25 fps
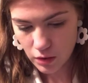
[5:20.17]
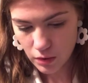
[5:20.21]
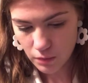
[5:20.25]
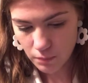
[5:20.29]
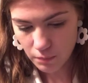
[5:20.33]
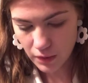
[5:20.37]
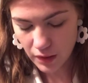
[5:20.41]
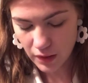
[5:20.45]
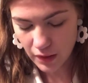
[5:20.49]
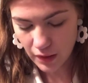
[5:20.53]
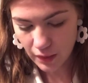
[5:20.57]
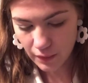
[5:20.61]

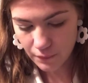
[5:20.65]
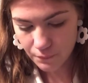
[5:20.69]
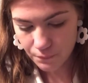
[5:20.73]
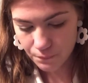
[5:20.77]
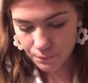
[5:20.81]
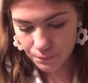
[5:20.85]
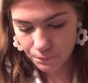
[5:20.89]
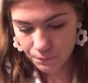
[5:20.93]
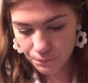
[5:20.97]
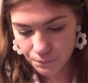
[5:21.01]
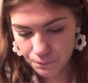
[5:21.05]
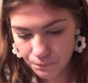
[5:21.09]
but yeah.
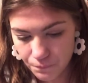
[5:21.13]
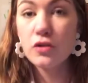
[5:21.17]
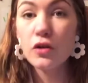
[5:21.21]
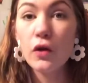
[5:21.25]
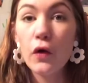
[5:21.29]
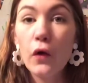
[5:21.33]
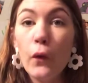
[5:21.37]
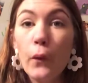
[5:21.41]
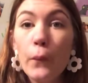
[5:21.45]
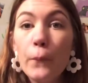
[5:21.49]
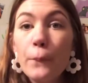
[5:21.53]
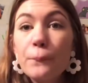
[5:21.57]

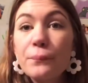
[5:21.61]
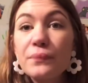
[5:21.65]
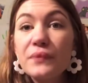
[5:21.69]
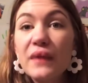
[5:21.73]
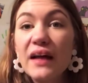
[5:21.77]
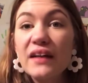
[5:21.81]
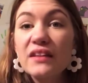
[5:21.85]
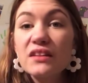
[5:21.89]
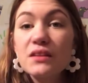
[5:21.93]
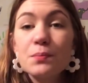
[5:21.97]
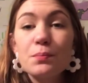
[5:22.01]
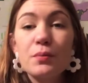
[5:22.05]
So
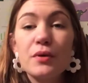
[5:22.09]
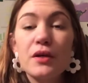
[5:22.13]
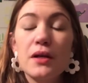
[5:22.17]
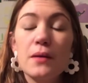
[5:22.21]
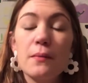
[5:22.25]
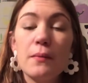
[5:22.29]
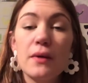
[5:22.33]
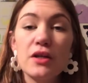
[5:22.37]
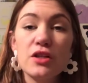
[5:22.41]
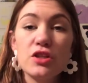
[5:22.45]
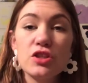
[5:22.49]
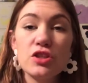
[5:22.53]
that's pretty
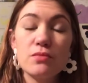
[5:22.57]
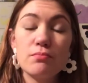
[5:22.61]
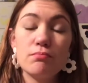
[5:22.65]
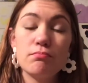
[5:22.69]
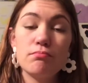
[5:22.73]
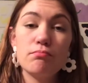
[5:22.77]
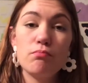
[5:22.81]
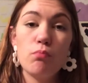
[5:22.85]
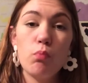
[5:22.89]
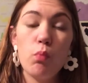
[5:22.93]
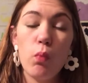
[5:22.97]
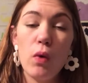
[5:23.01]
much
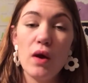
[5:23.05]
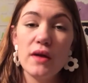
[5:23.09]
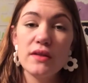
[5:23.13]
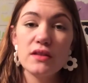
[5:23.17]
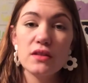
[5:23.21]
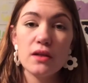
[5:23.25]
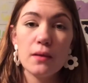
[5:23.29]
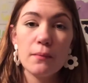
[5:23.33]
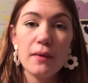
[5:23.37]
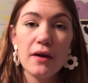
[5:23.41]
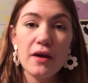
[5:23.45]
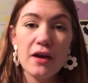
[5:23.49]
what's
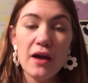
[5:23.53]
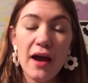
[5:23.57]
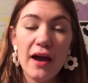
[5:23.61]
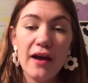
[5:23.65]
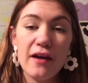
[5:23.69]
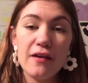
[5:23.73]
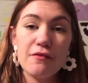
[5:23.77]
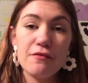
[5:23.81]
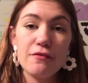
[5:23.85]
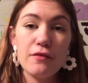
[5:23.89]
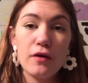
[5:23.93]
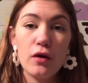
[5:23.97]
on my
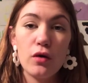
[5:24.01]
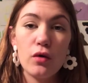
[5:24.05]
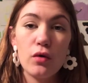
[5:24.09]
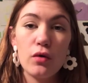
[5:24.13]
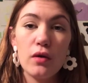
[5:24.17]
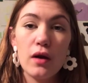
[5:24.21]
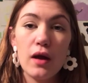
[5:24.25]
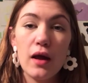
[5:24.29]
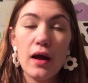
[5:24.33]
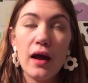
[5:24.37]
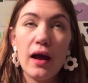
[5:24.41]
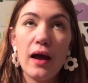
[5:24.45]

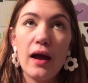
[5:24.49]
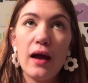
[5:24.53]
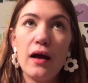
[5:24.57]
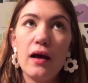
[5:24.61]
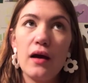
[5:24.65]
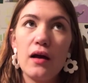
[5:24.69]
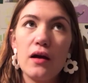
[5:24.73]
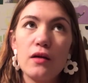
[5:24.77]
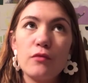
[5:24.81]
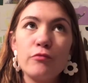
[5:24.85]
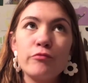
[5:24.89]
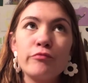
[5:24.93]
iPhone.
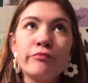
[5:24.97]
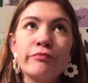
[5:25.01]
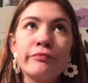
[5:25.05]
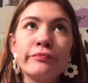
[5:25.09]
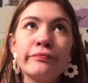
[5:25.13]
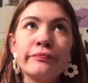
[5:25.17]
Um,